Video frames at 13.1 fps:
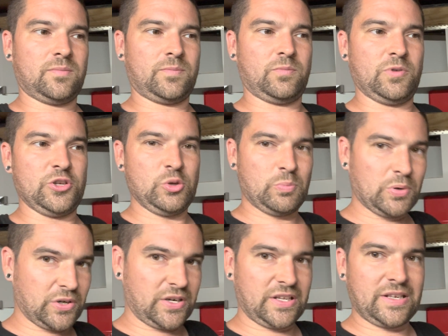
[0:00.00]
When you
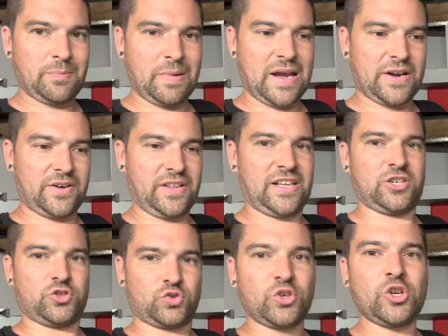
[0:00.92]
put it in the battery, like a
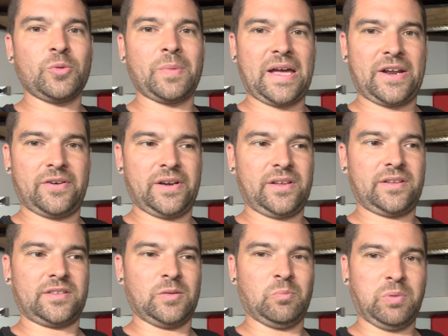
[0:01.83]
drill battery,
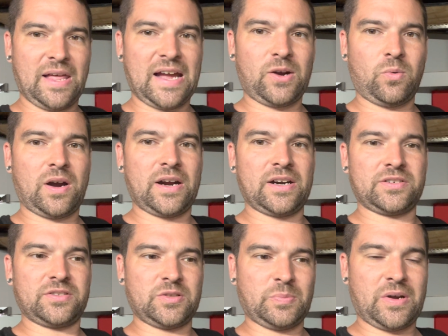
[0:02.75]
the black wire
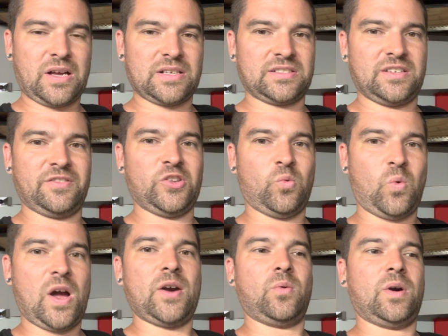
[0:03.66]
to the positive and the
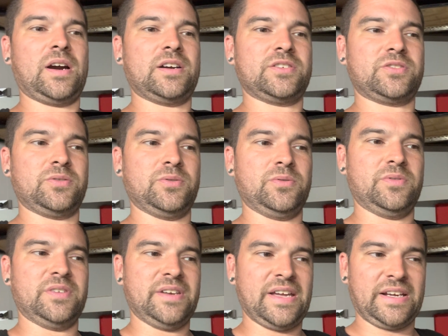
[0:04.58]
white wire to
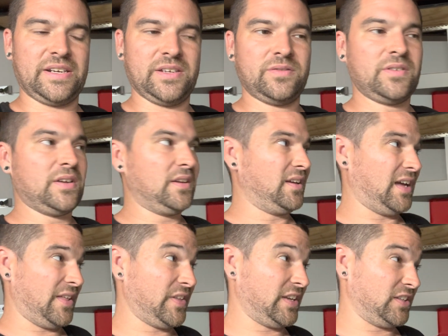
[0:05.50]
the negative,
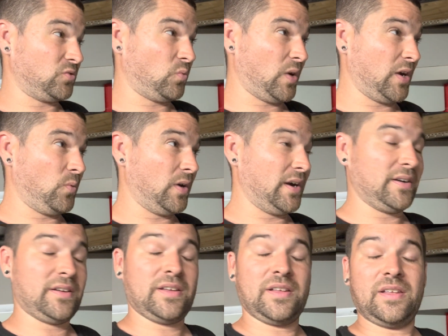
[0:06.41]
I think it's a white
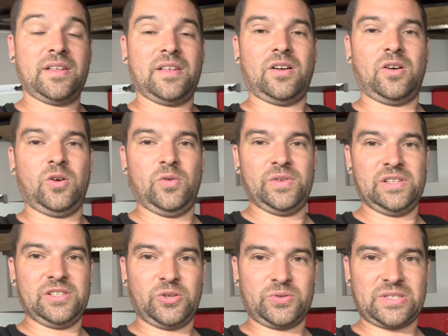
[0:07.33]
wire, on the
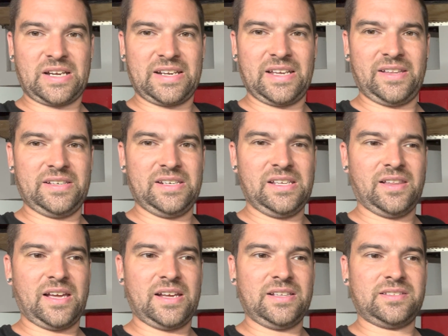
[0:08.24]
little tiny LED
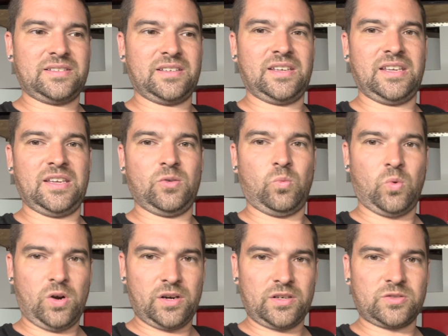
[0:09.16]
lights it
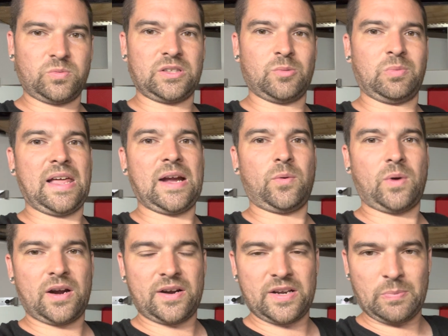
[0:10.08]
works with the black
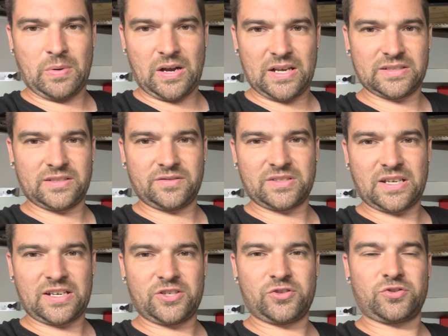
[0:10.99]
wire in the positive
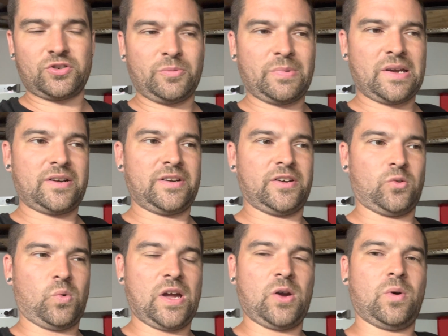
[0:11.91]
side of the drill battery and the
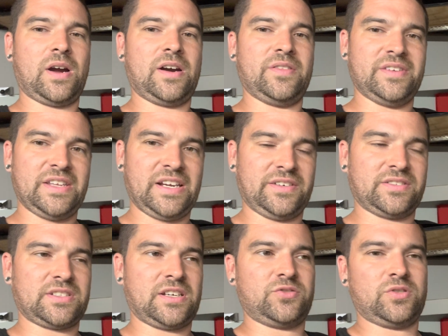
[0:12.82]
white wire in the negative
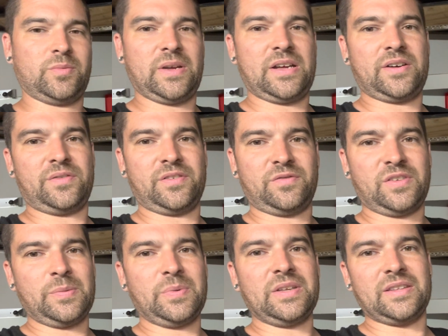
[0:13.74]
side of the drill battery. If you
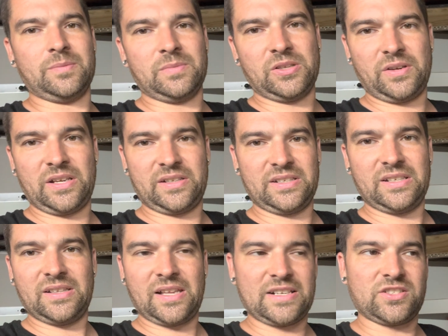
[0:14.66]
flip it, them little LED
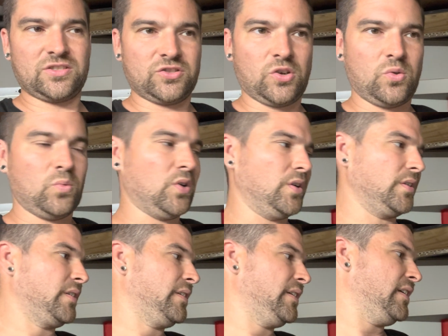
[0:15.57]
lights don't work.
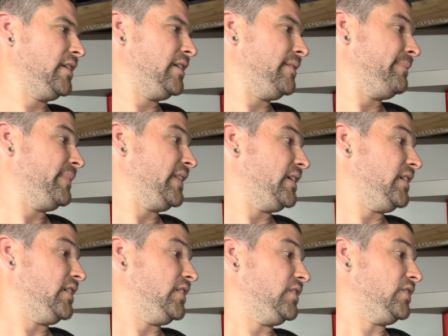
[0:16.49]

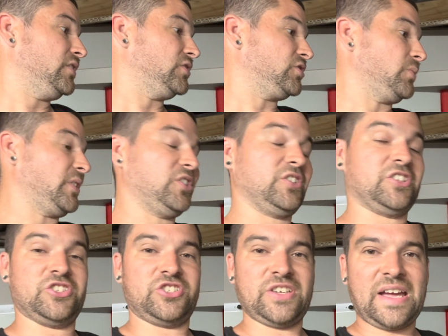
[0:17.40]
So when I hooked
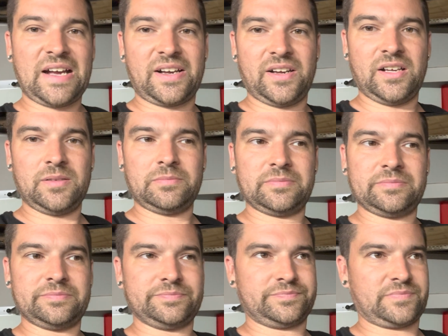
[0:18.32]
the jack up,
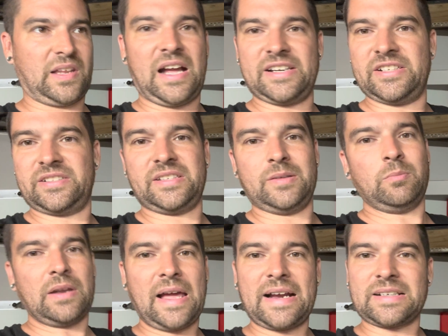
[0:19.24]
I just did
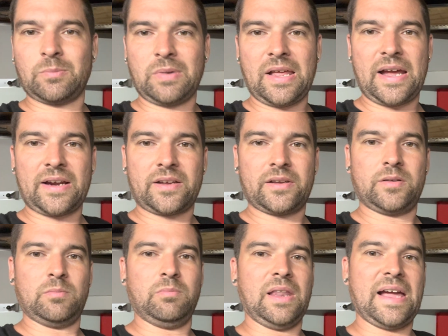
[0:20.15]
black to black.
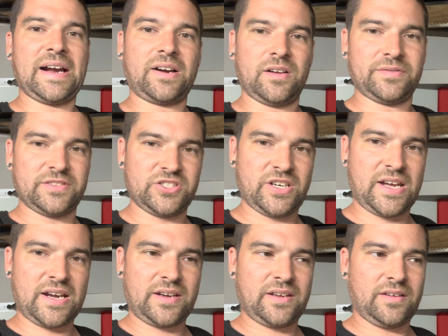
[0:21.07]
Black off the
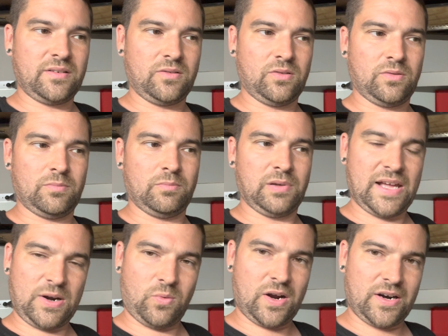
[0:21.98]
jack,
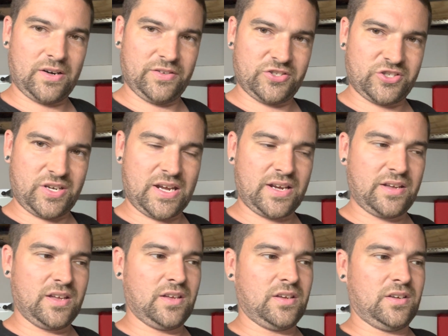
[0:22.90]
black wire on the
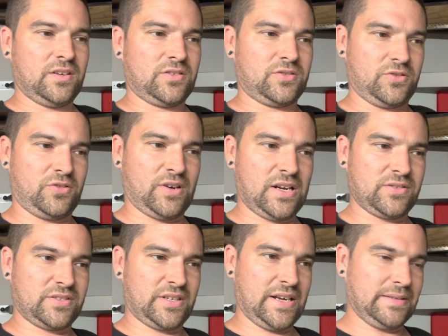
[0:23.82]
jack to the
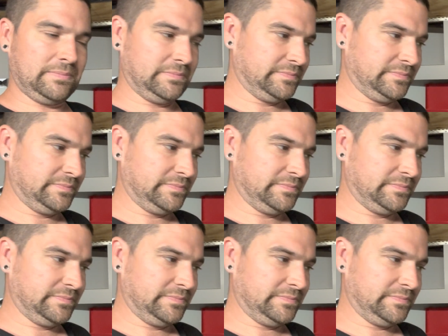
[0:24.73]
ground side.